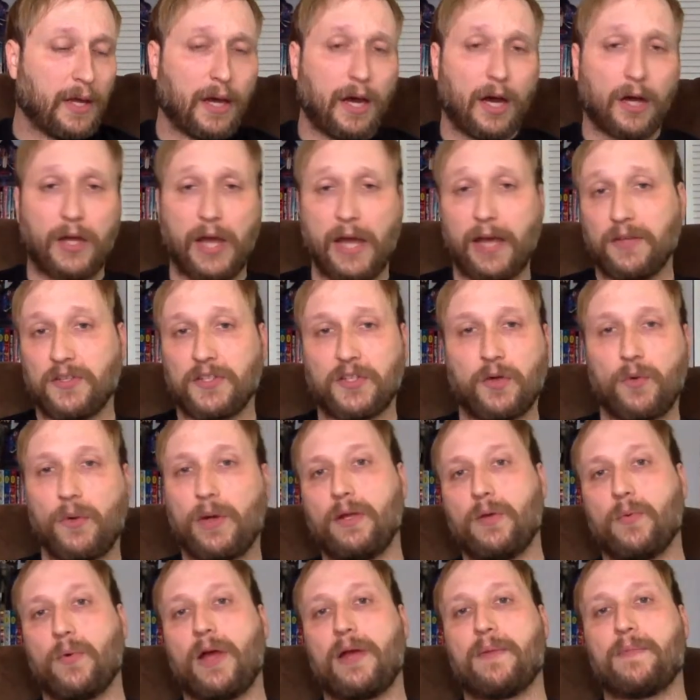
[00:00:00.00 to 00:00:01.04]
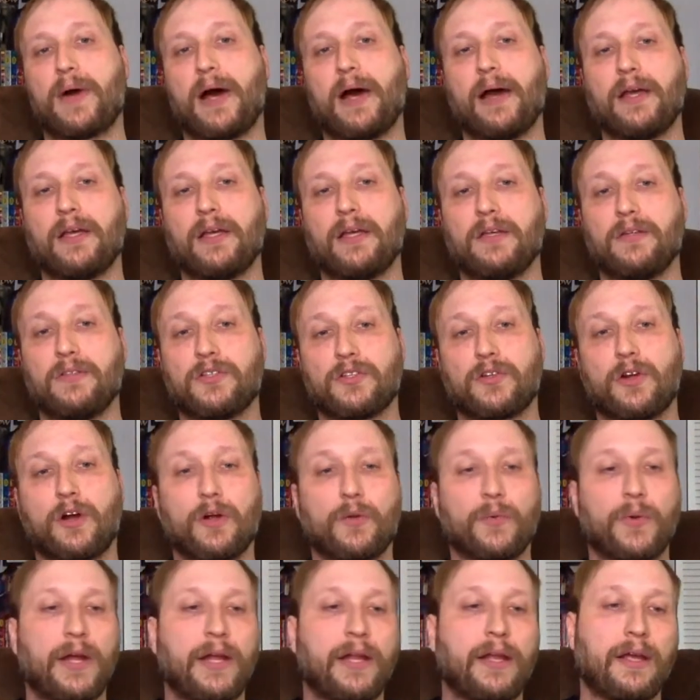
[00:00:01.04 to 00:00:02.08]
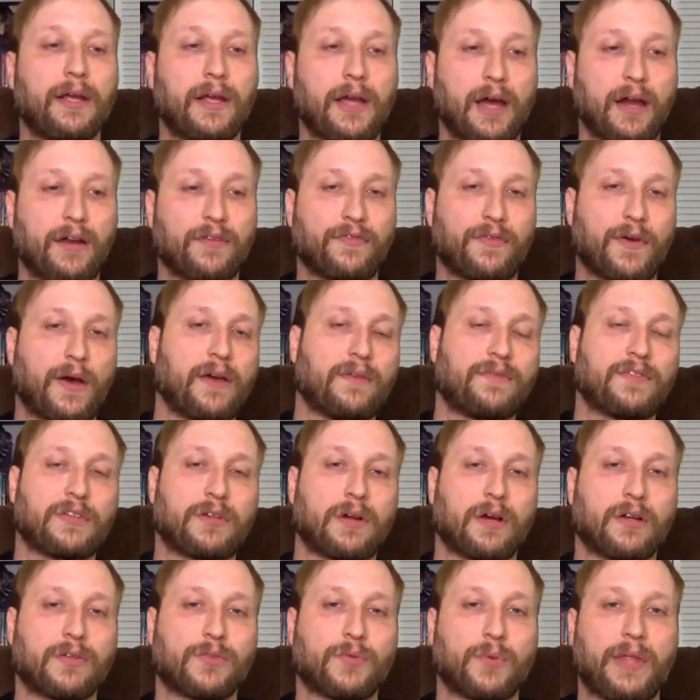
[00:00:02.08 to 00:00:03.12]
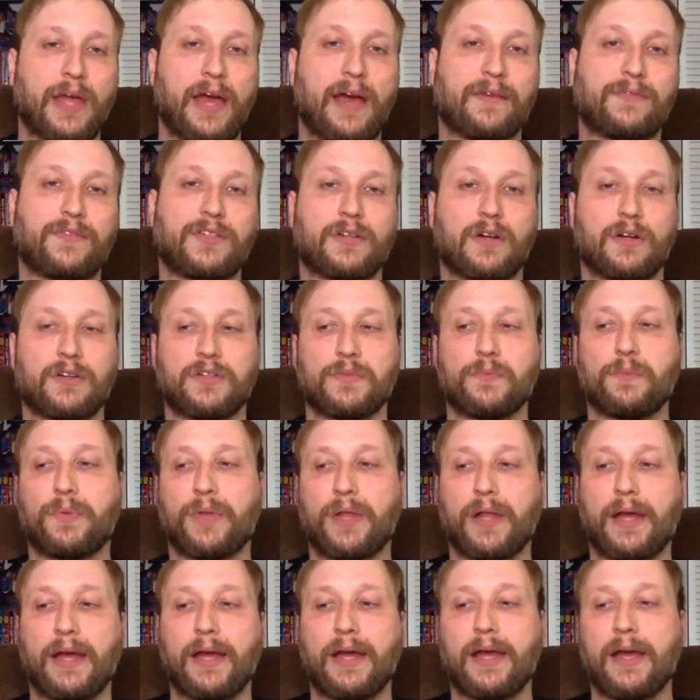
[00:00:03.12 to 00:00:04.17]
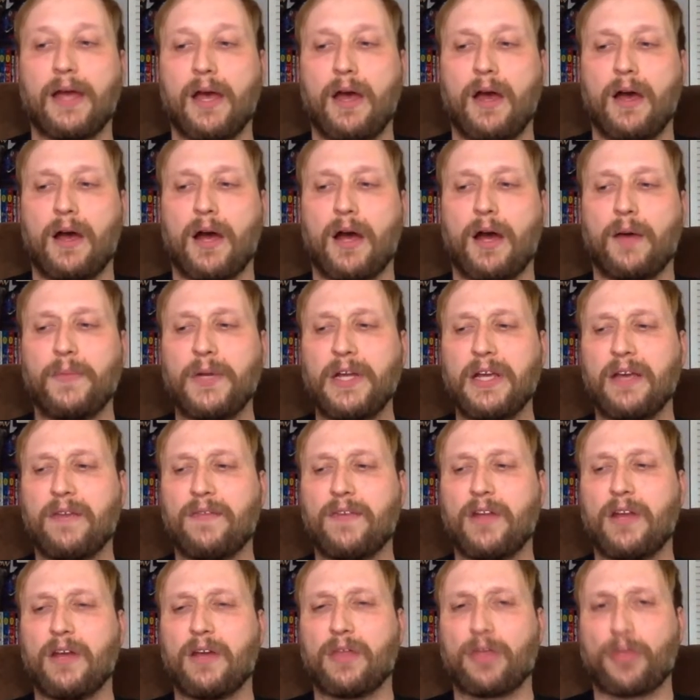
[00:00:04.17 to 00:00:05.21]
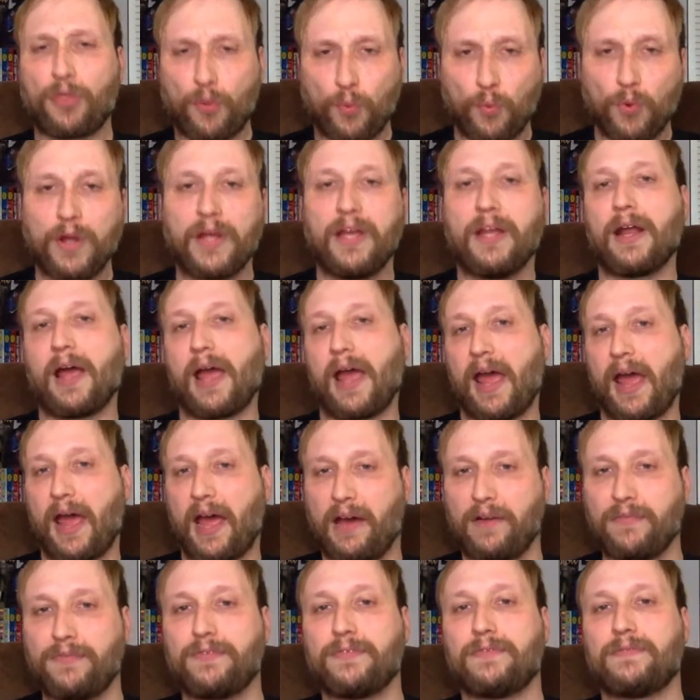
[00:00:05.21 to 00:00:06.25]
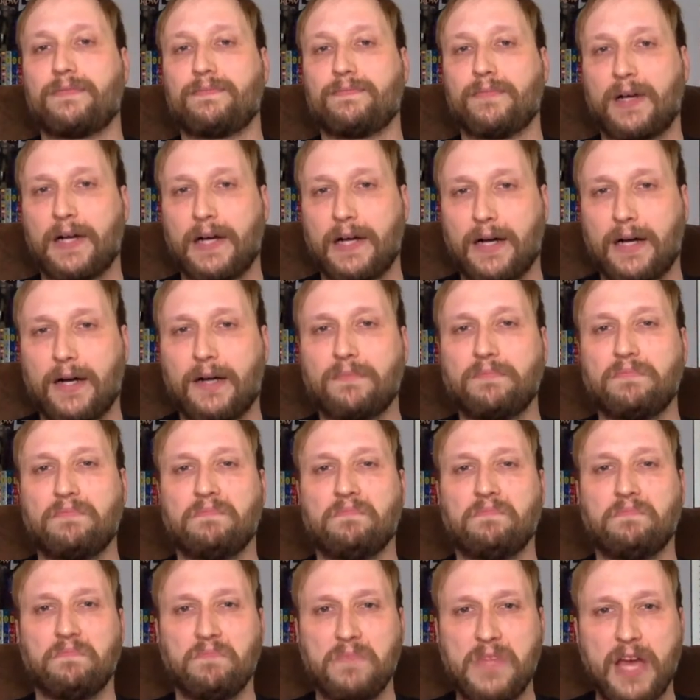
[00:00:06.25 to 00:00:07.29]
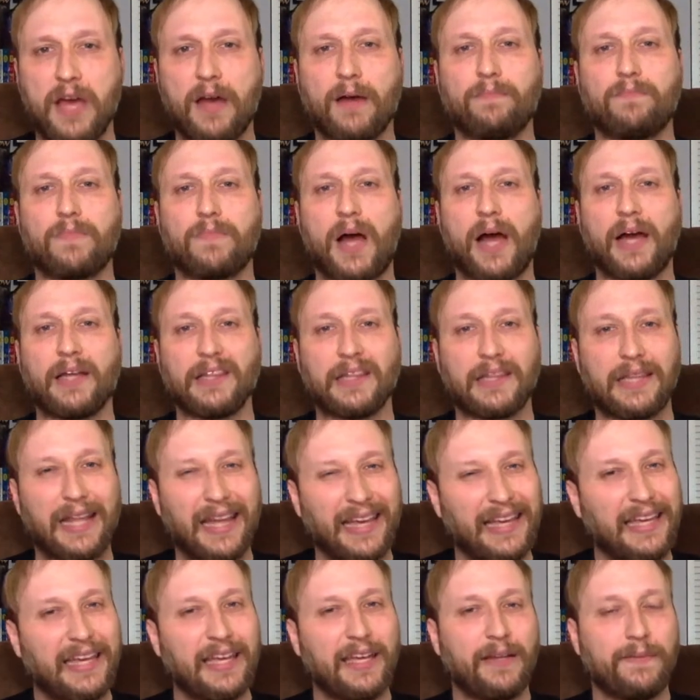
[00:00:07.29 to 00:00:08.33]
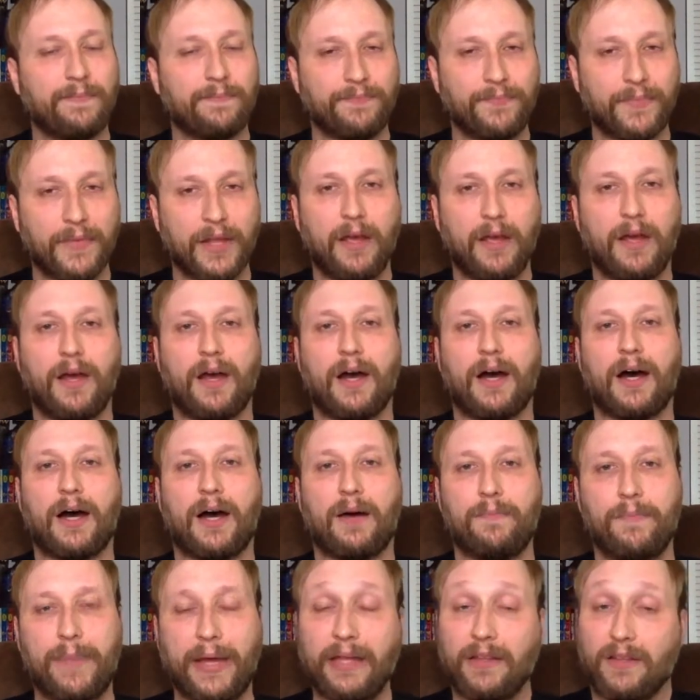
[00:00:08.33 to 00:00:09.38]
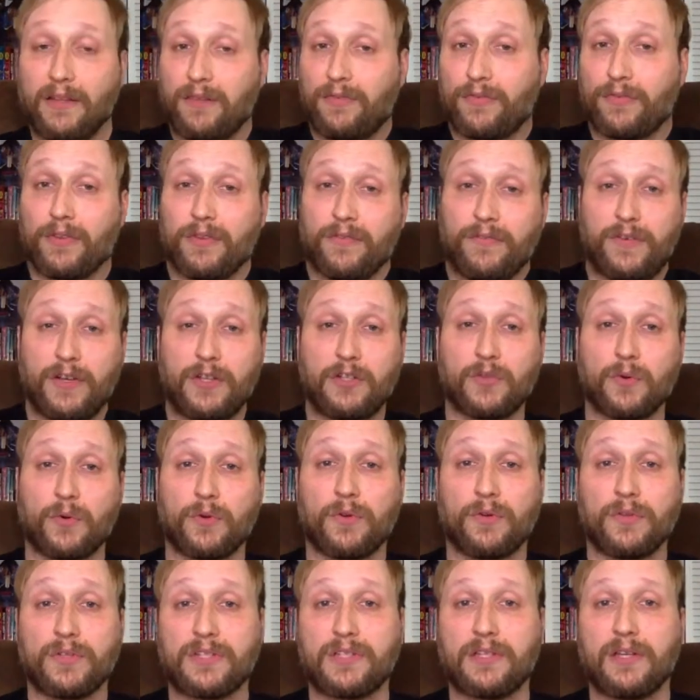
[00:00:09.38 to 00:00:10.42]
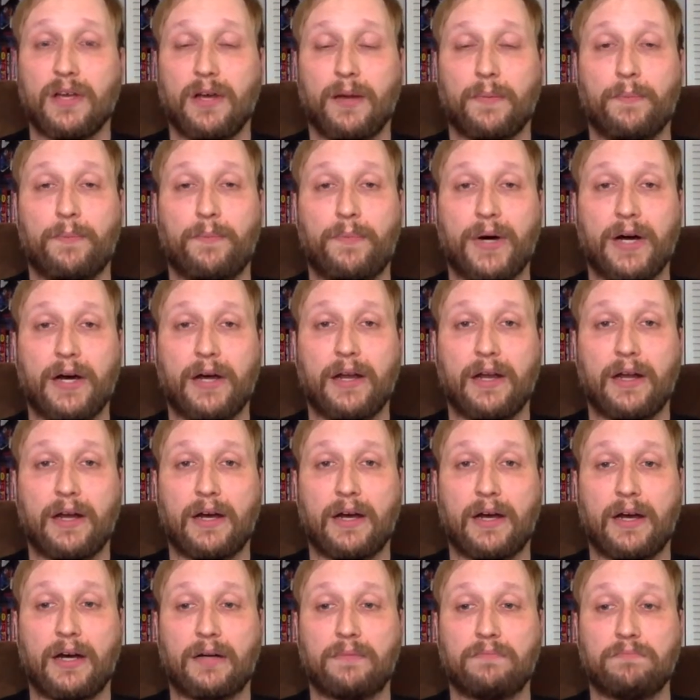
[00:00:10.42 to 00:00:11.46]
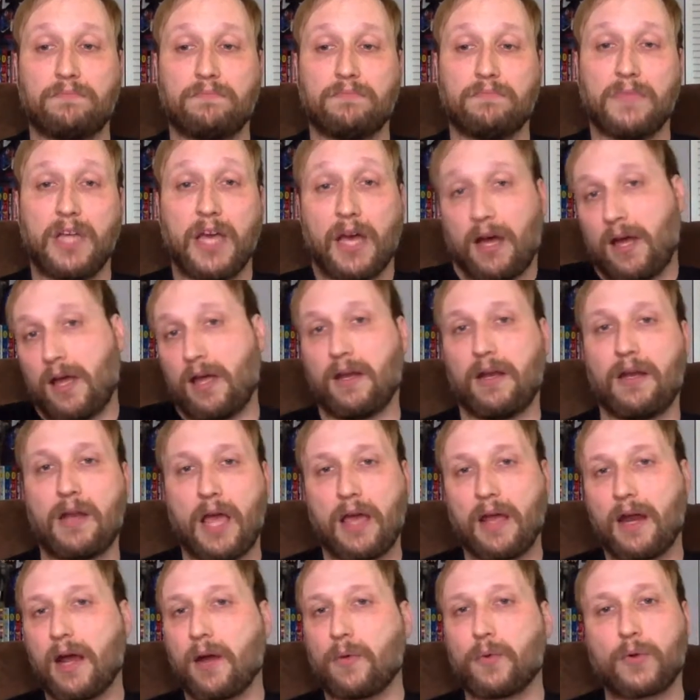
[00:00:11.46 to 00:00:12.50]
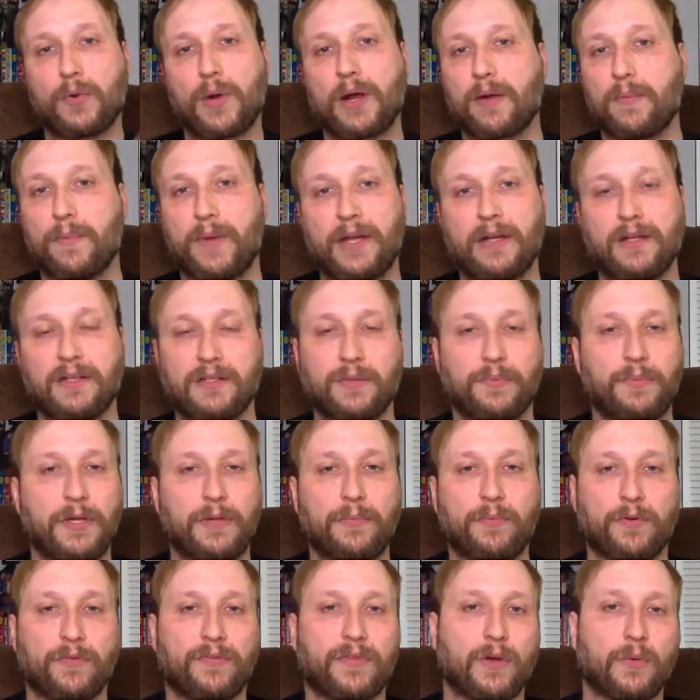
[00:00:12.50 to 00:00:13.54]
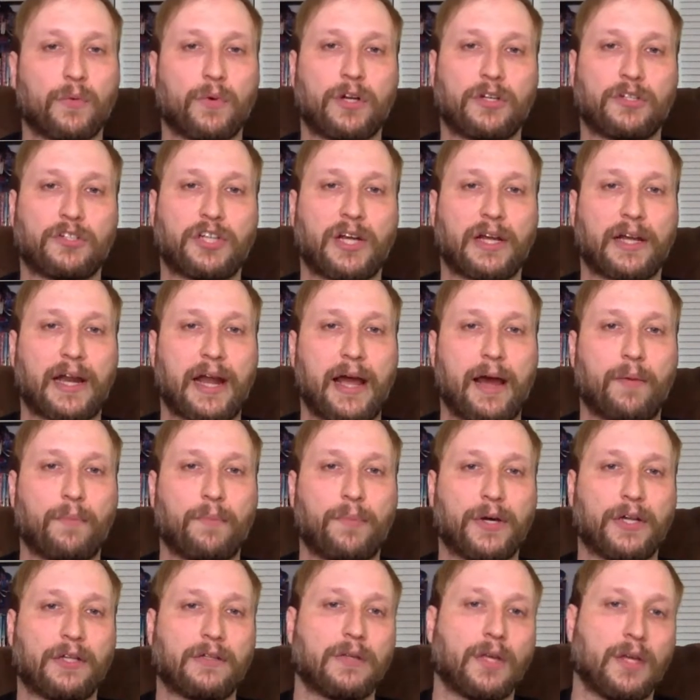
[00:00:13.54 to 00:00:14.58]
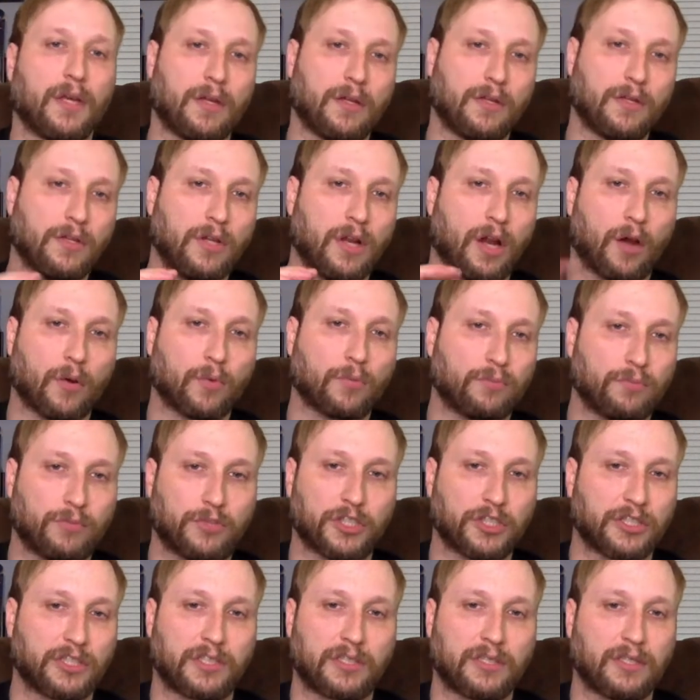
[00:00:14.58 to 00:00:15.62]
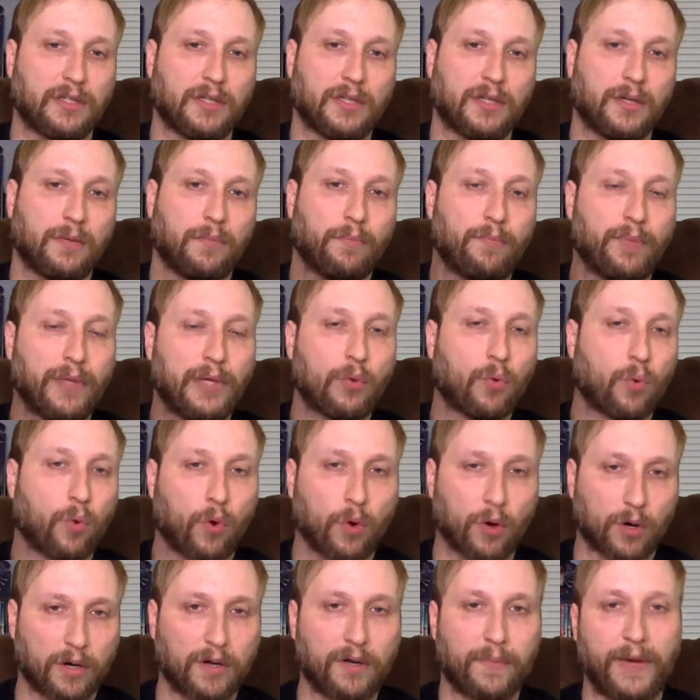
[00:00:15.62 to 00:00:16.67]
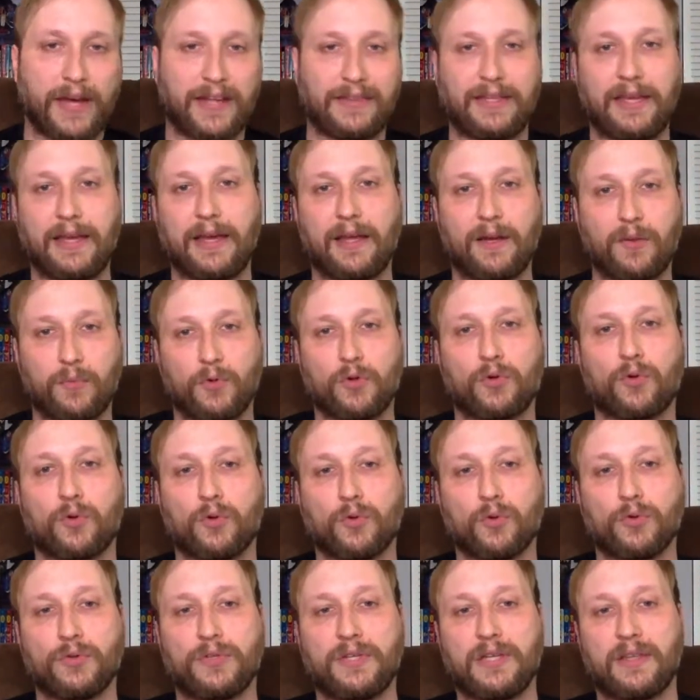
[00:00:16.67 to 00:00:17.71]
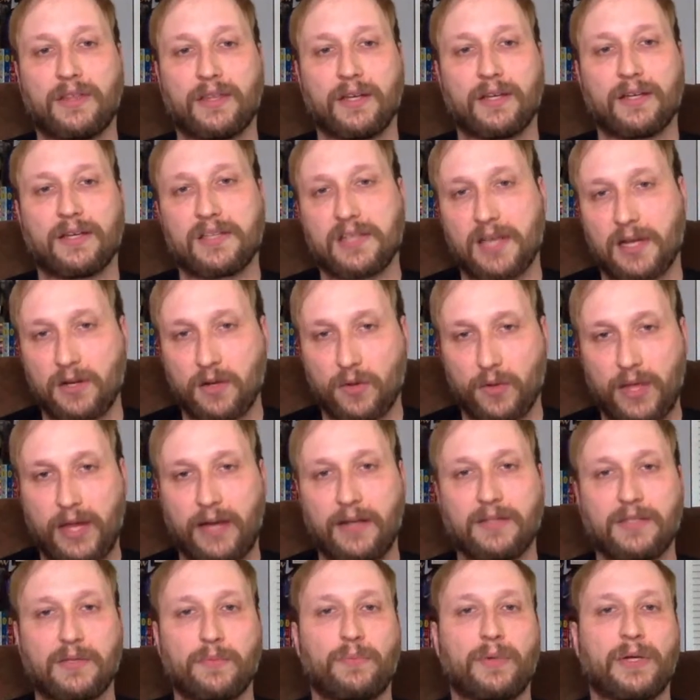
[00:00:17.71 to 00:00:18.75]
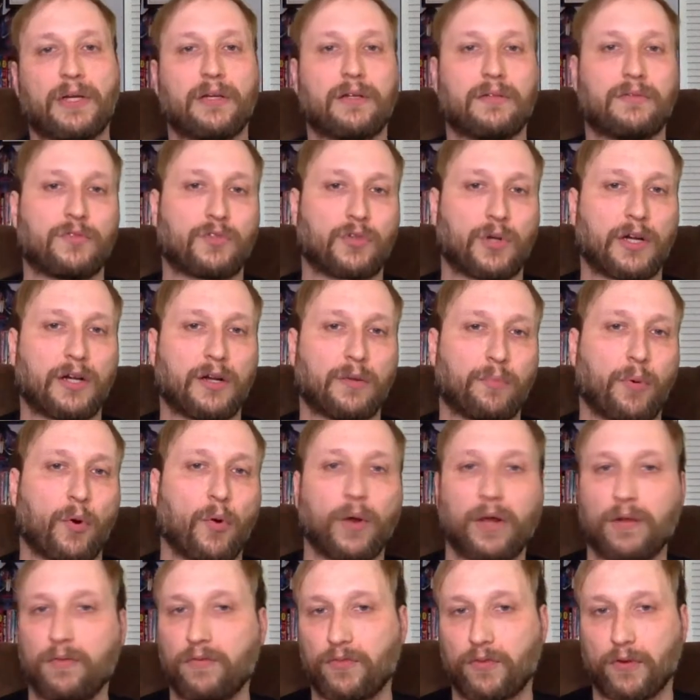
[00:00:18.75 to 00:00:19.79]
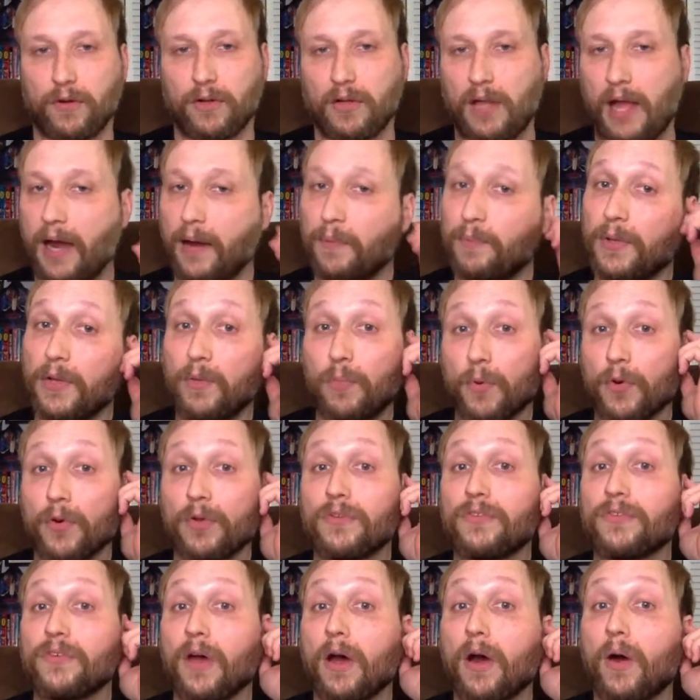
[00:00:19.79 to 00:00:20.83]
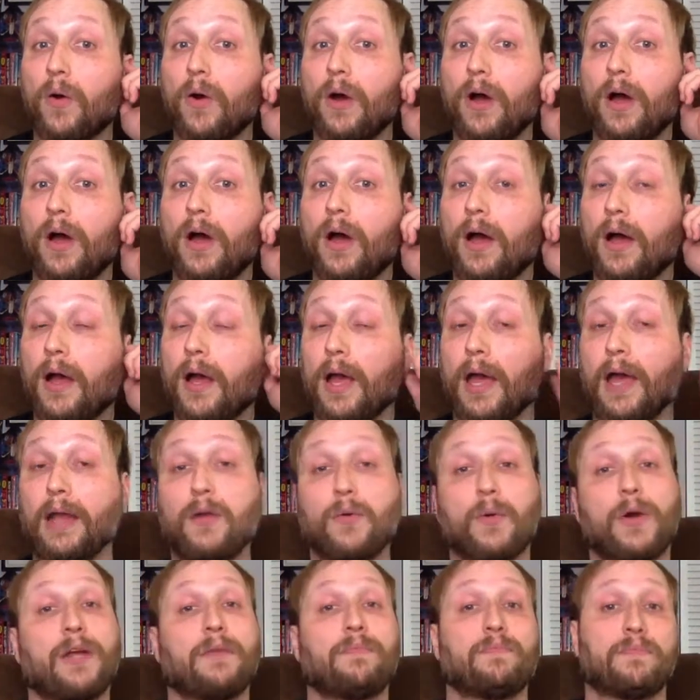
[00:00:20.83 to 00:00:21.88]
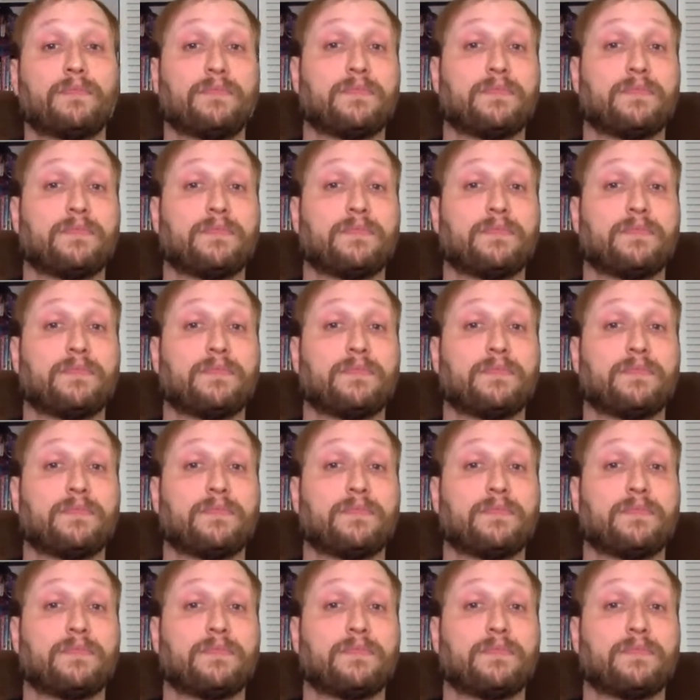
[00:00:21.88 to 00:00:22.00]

okay, so anyway, my star rating out of five stars with half stars in play, I'm going to give it a three and a half. Um, yeah, I like it, uh, mainly for the visuals. But um, yeah, and and I would recommend it to people if they want to check it out. But you know, just be warned about the animal cruelty thing because I know that is a big trigger point for a lot of people. So anyway,